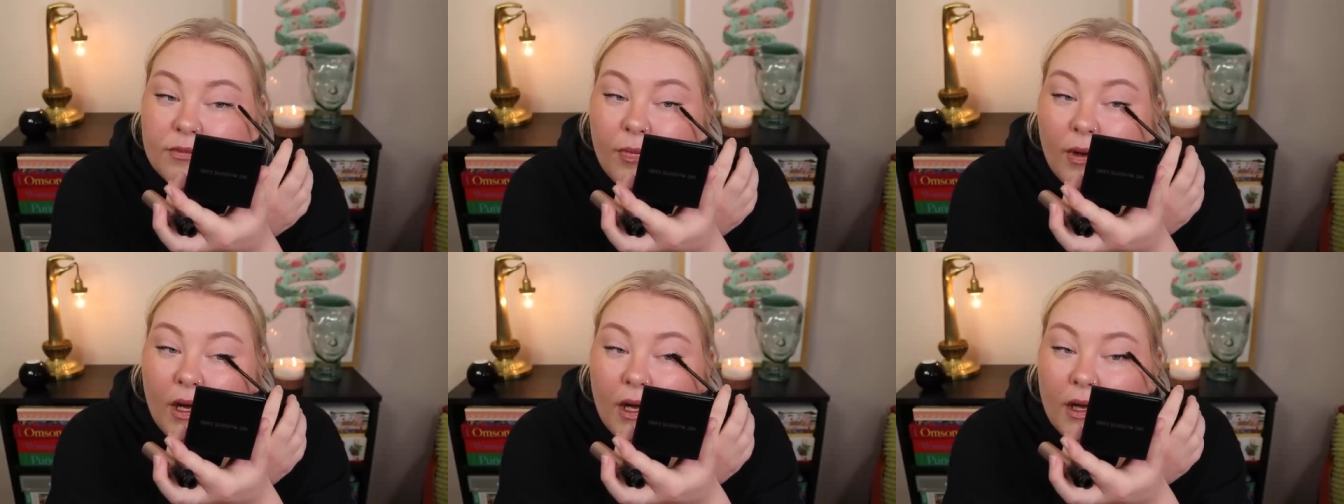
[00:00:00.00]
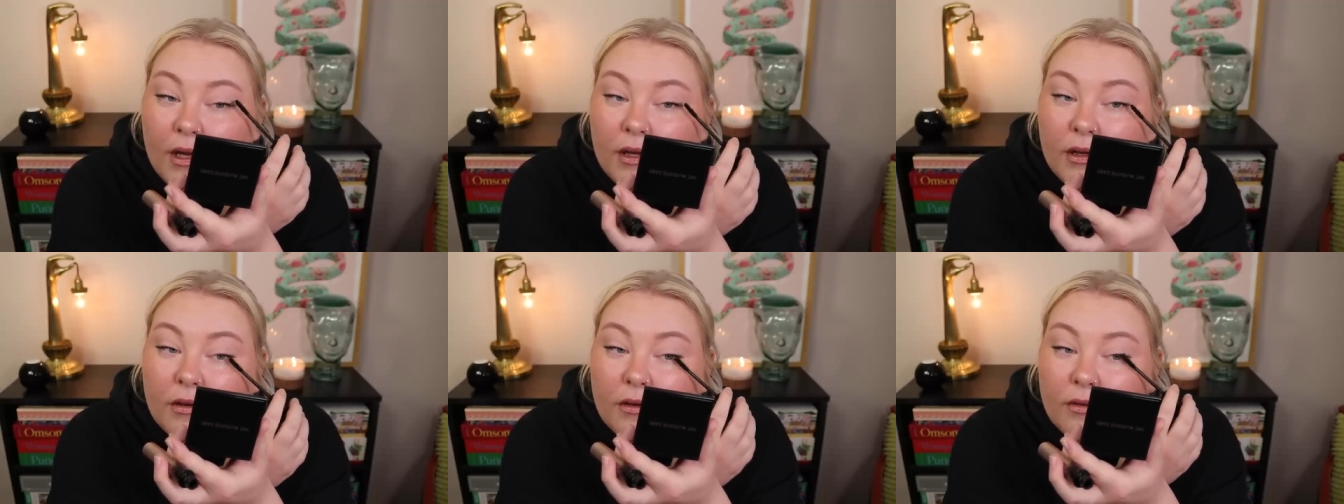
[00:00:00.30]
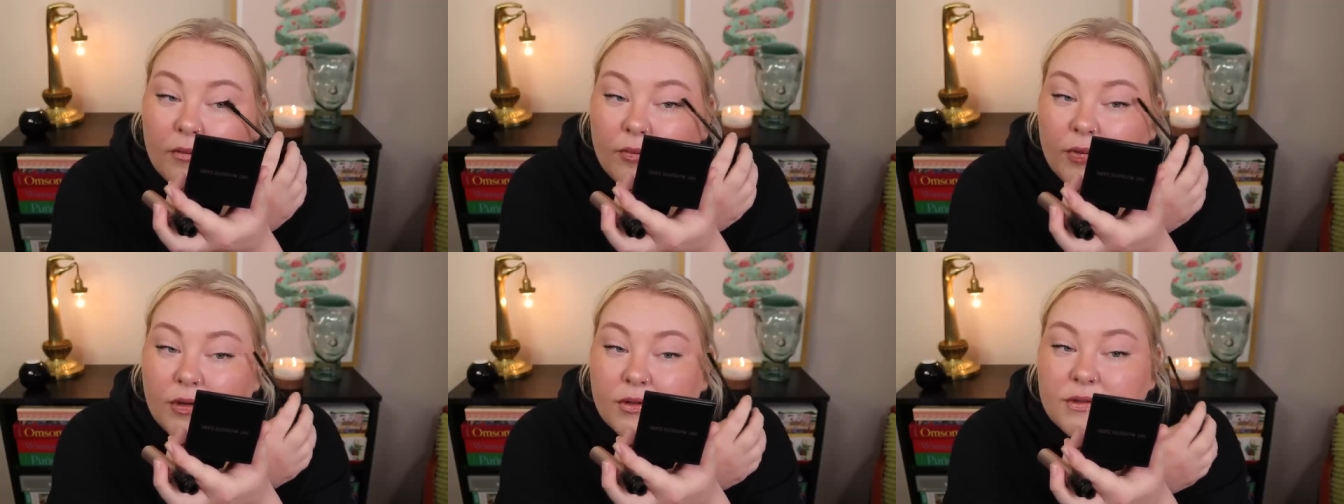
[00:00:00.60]
by
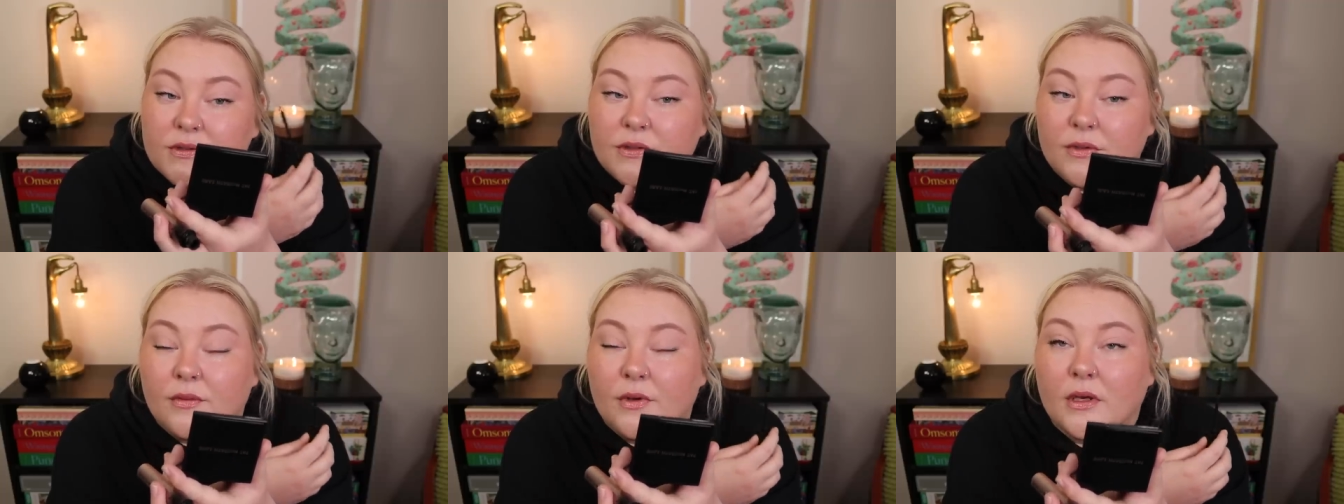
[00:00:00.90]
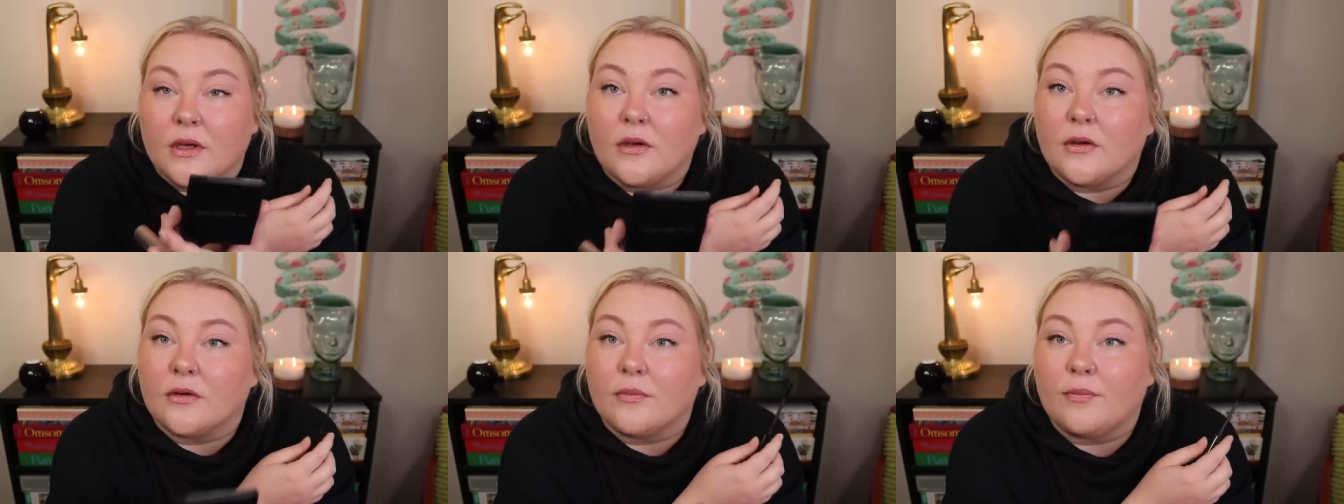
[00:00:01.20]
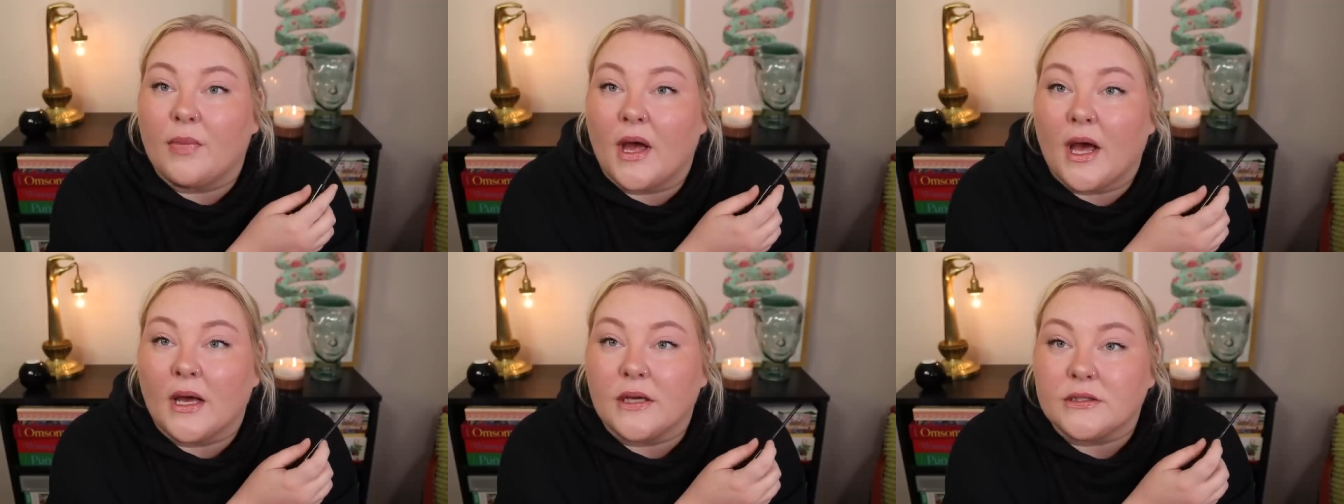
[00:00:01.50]
pursuing your
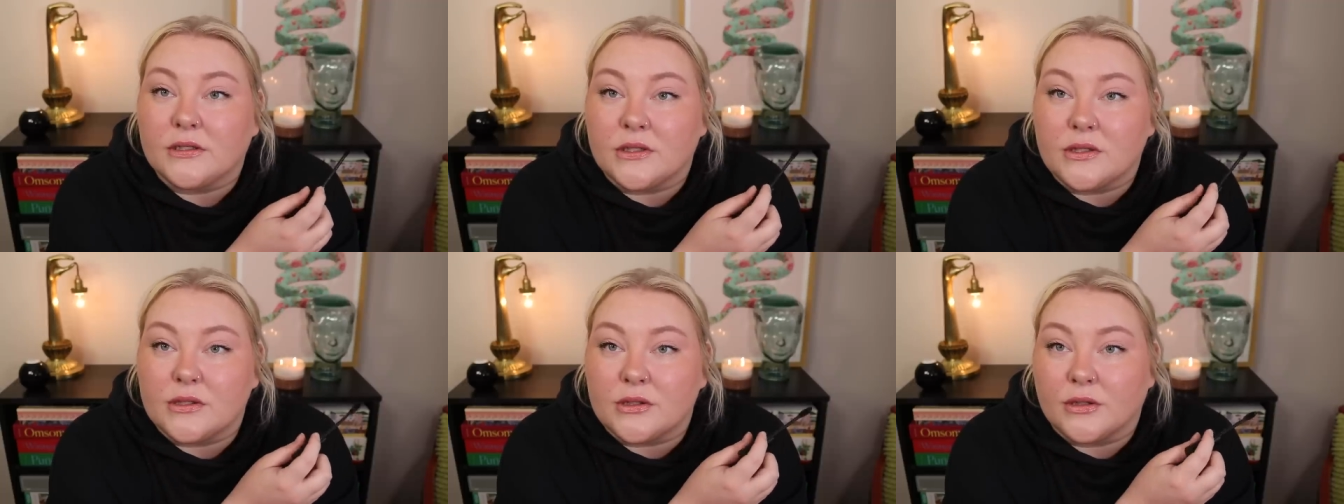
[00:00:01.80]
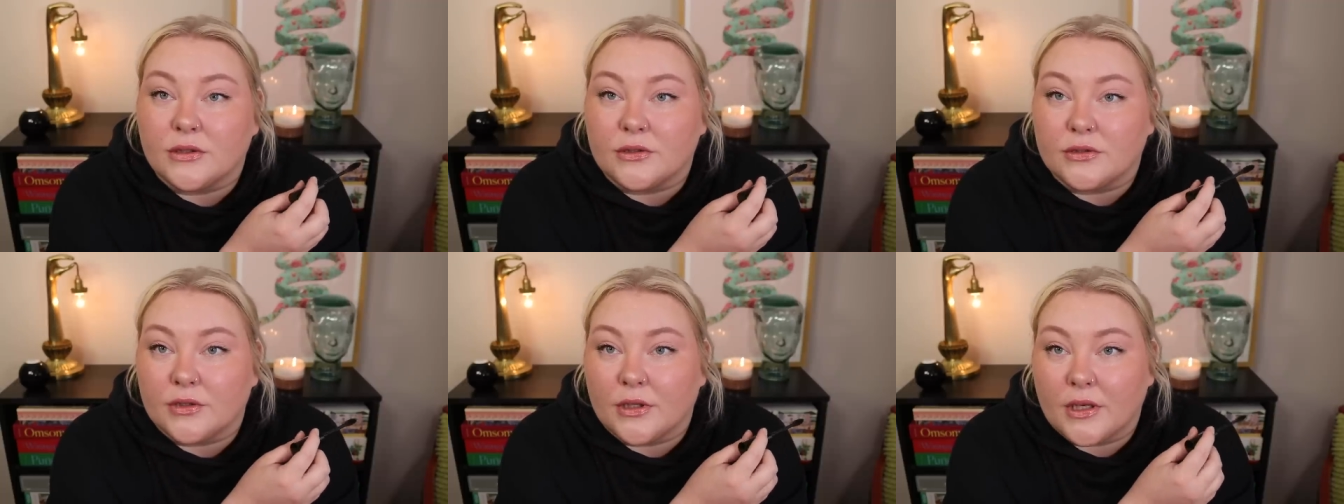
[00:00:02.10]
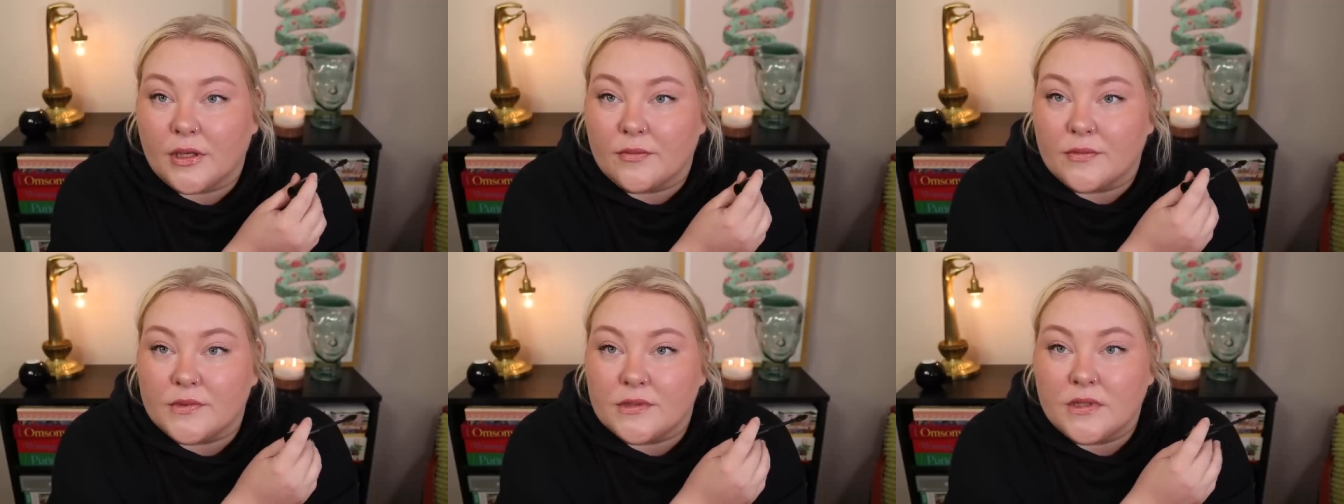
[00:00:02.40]
passions, your
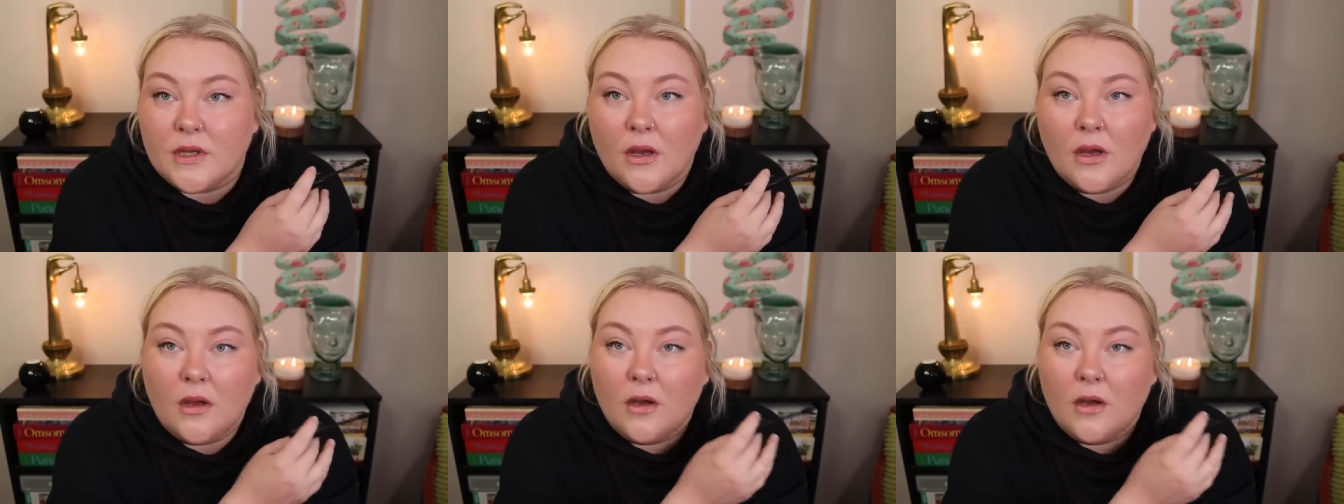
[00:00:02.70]
dreams,